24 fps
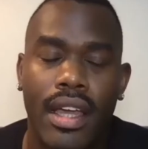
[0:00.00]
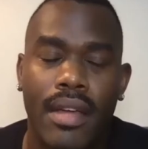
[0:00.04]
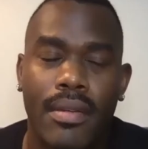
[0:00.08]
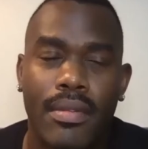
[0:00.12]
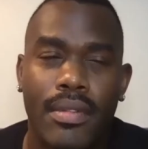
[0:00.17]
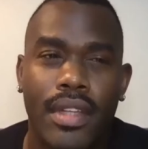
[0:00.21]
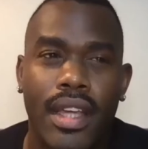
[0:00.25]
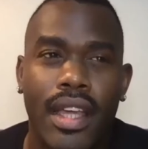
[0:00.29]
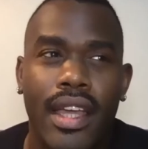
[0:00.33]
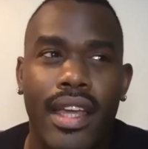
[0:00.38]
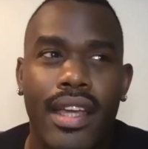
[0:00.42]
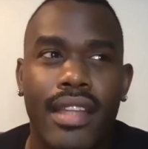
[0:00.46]

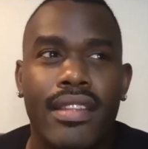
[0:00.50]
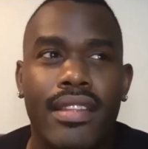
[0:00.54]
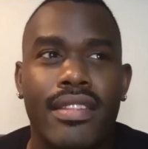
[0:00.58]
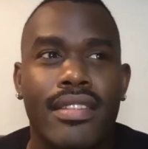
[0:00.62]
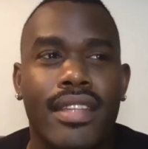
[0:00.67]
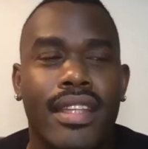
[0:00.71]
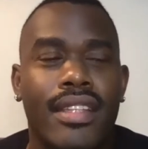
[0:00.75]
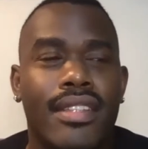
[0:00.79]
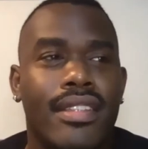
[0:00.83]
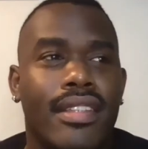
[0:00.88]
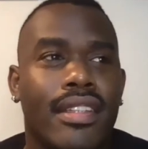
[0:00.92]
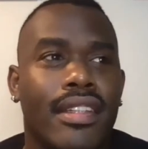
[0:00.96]
I had this
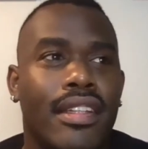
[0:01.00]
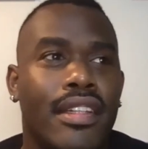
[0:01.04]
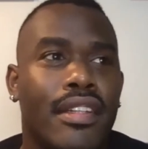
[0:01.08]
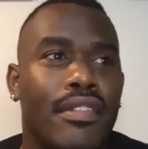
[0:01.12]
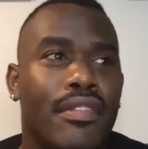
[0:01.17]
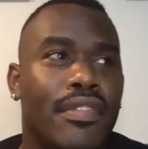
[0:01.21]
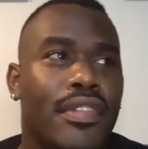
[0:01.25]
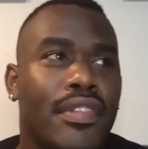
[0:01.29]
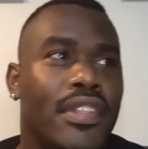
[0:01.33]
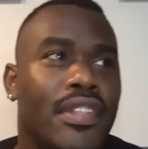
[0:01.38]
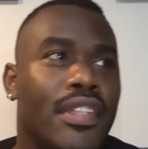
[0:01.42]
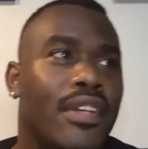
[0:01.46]
idea of,
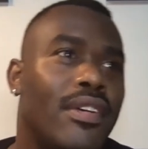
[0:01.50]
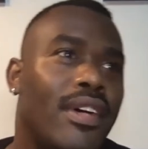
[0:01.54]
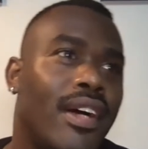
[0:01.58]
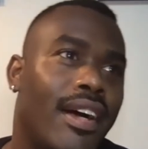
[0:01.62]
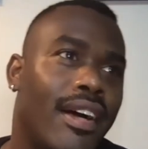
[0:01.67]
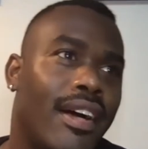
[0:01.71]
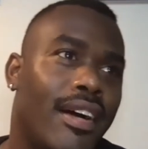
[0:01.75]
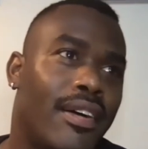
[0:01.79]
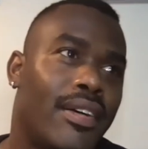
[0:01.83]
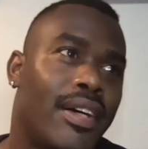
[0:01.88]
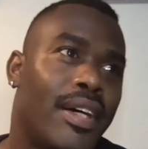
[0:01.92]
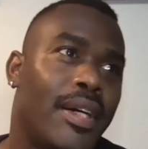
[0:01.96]
you know
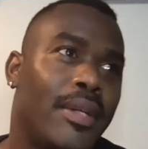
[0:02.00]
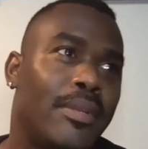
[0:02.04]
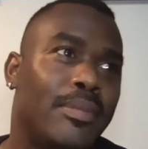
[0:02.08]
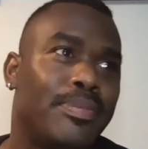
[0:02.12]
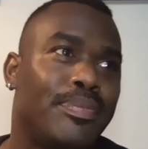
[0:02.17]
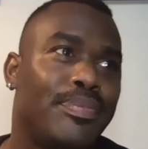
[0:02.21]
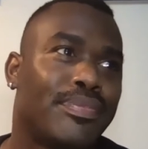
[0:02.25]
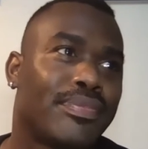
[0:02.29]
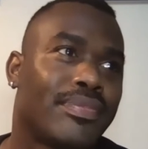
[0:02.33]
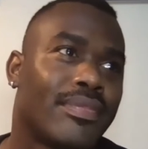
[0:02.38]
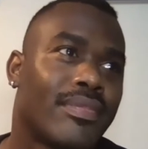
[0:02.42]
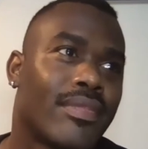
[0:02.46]
how, um,
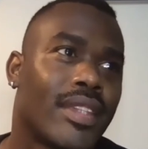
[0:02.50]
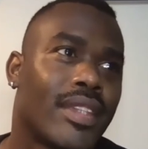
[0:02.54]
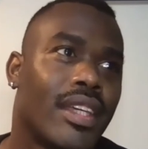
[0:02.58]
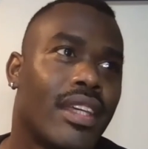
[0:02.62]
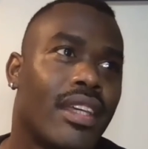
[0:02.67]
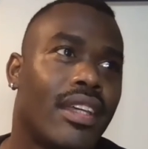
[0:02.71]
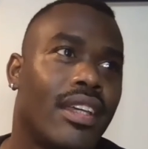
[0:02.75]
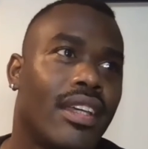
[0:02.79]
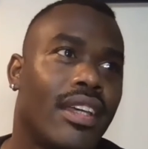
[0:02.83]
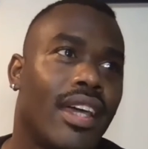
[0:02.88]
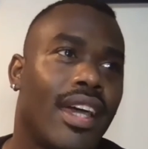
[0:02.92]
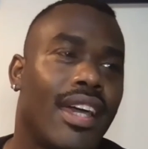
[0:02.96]

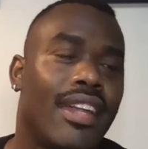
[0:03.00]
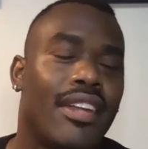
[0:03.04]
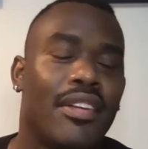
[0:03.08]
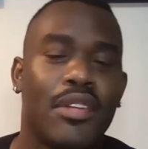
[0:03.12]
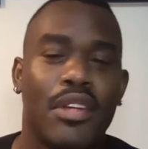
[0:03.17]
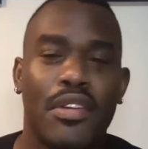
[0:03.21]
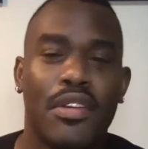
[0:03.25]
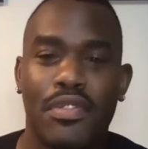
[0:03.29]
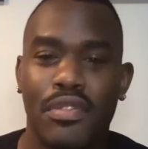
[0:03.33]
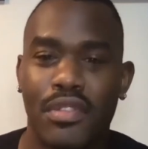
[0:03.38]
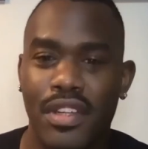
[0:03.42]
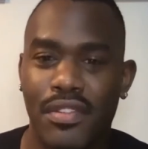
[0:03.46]
I don't know
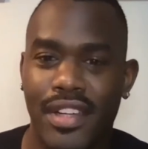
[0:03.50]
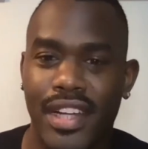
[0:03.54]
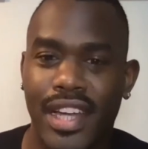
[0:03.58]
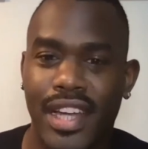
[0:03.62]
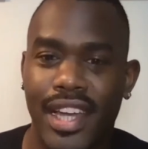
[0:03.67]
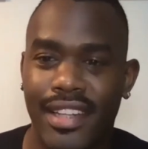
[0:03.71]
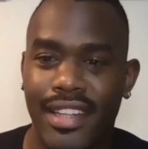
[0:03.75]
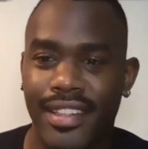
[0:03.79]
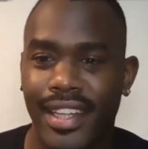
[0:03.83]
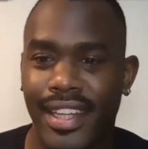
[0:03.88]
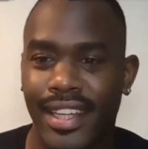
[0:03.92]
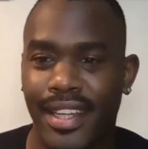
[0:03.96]
if you ever
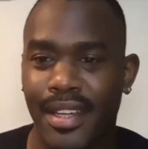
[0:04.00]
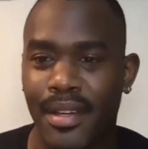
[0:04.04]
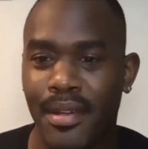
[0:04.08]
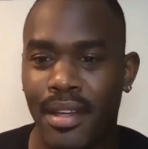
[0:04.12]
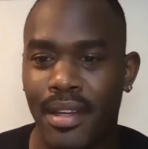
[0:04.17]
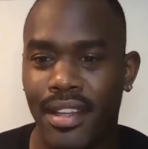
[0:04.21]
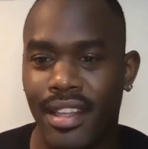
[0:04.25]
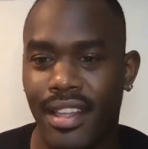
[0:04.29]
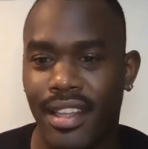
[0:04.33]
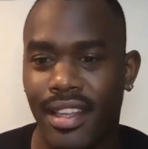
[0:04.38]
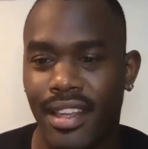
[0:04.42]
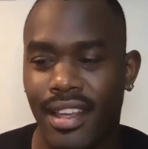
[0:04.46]
had like a,
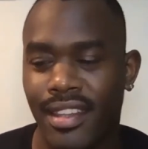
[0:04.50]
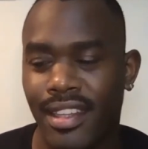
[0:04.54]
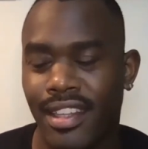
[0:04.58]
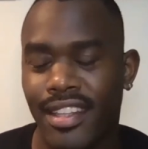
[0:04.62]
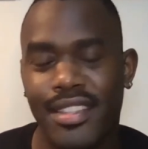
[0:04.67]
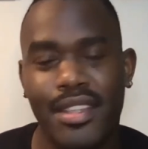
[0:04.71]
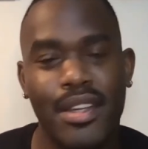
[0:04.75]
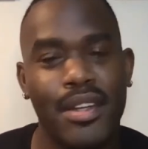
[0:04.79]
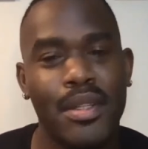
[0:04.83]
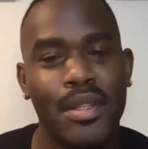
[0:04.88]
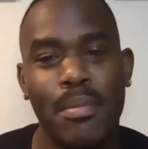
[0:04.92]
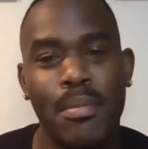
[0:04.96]
I think
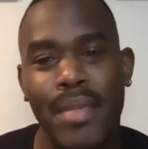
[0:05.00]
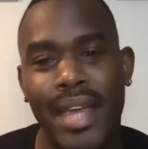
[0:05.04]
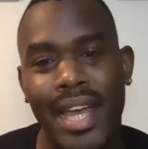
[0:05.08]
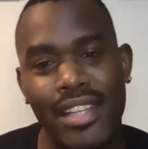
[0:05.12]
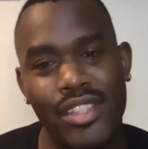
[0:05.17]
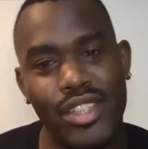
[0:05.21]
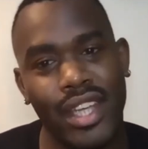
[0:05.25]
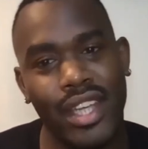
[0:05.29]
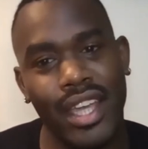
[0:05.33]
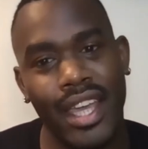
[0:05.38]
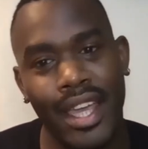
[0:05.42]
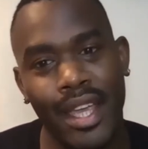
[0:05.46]
it's called a
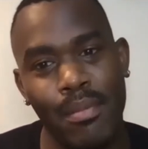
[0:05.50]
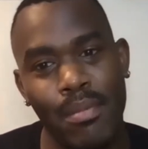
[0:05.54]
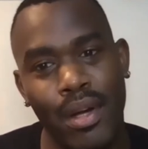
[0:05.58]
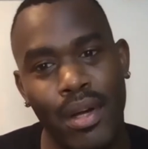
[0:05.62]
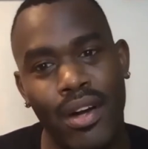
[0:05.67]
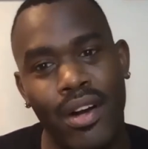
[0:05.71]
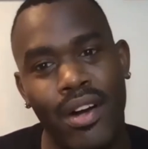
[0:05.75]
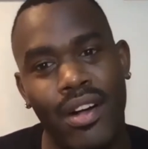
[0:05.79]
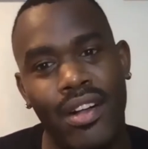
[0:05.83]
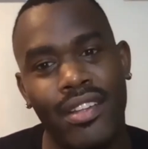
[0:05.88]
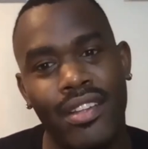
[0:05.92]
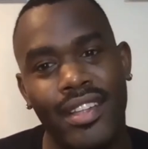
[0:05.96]
magic eight
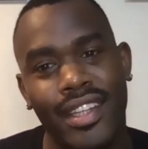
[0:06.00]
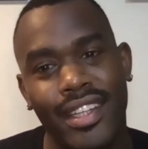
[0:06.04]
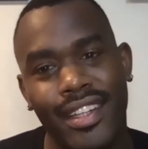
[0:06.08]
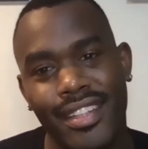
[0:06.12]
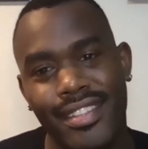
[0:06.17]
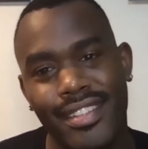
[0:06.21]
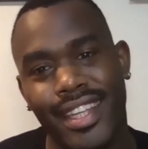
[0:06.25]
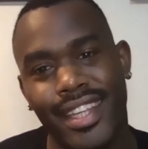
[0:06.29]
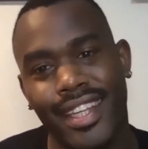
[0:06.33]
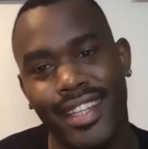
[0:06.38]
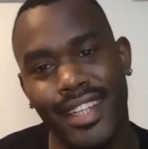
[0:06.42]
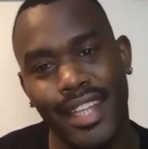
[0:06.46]
ball. And it's
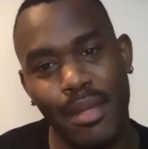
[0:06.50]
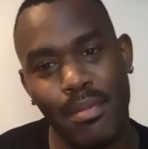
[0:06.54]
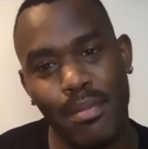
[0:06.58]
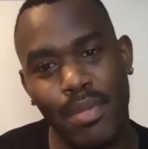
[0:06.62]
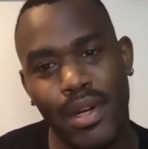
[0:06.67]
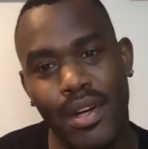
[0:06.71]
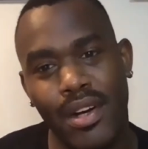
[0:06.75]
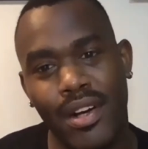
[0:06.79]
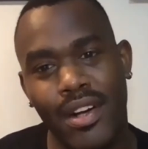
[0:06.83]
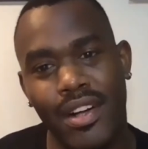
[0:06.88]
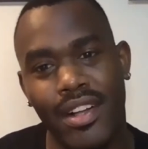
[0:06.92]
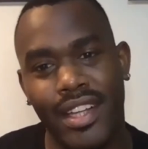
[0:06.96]
like an eight
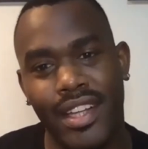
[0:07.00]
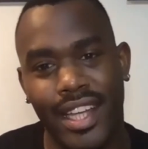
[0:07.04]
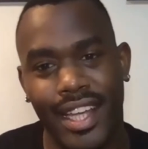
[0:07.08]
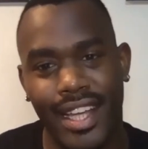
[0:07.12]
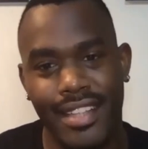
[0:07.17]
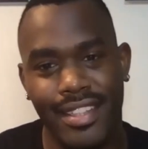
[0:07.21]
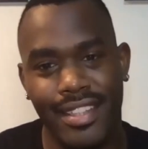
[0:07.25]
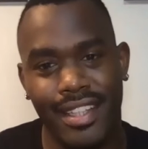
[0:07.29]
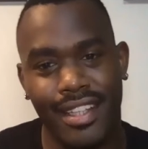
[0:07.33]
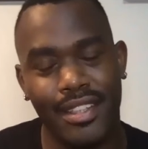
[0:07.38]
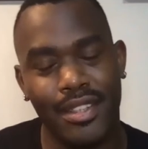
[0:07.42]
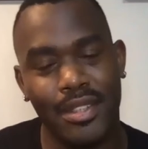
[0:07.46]
ball, it has
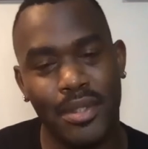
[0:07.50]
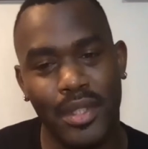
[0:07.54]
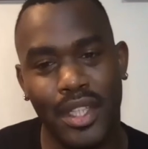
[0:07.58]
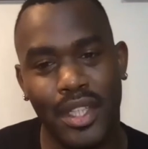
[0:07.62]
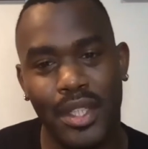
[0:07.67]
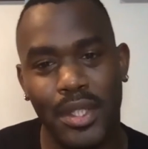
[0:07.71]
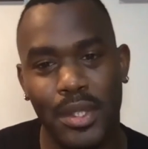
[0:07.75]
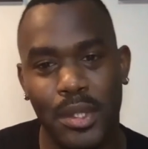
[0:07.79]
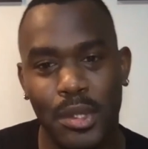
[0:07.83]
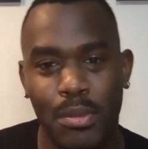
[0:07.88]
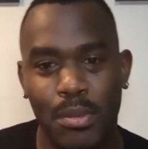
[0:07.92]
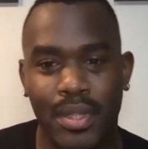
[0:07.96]
like a little
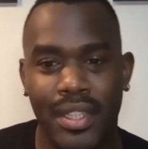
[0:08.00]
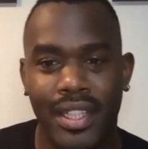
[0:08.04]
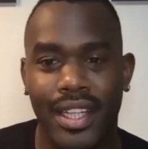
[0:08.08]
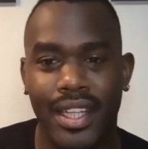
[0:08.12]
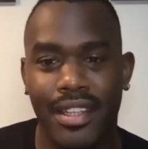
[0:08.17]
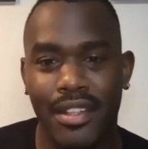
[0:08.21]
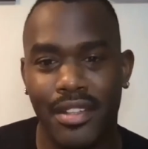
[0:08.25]
cube in it.